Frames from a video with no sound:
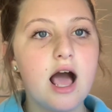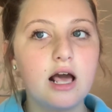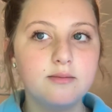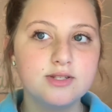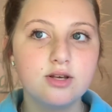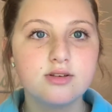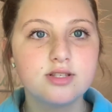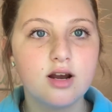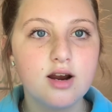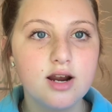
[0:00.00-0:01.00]
I'm so
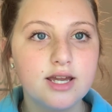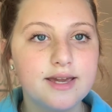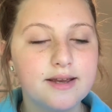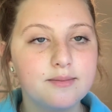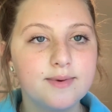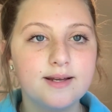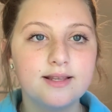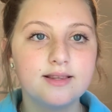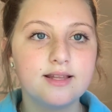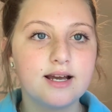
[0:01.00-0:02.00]
sorry,
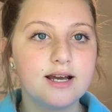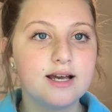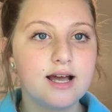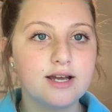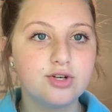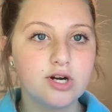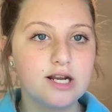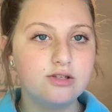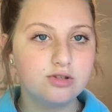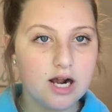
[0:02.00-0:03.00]
Cameron, that I
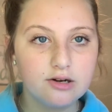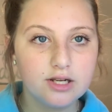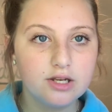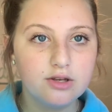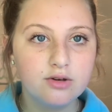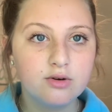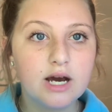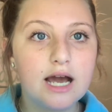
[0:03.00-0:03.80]
tried drowning you.